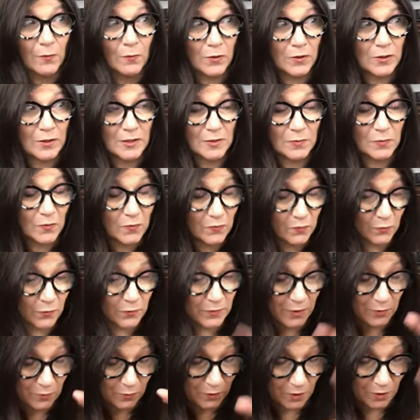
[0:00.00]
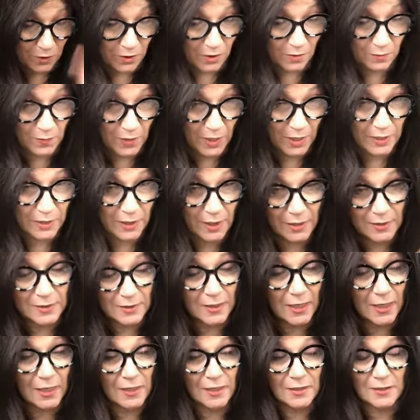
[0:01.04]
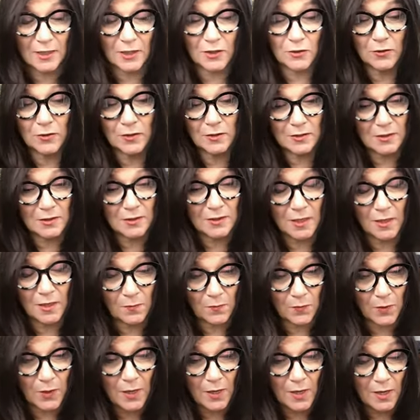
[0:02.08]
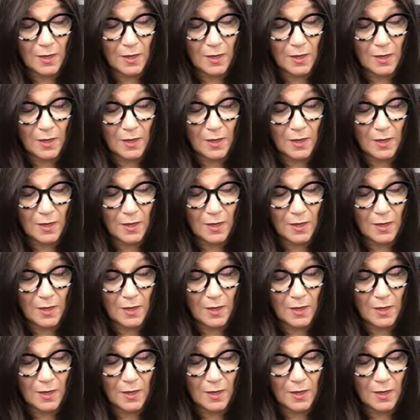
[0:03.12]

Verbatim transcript: Whereas before they were on my nightstand because I couldn't sleep.